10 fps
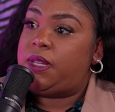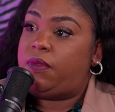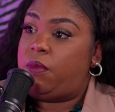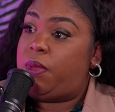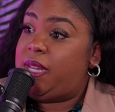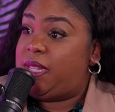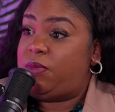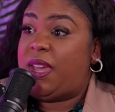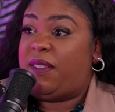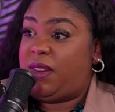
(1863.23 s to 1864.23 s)
different places,
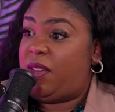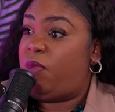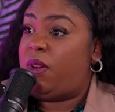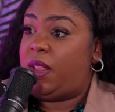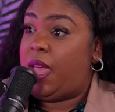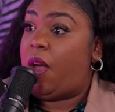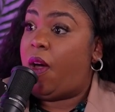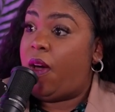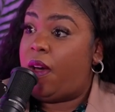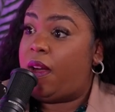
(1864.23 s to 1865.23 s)
we have to go where they
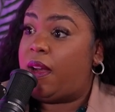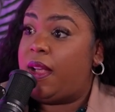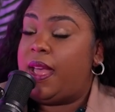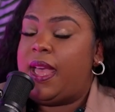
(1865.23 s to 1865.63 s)
are.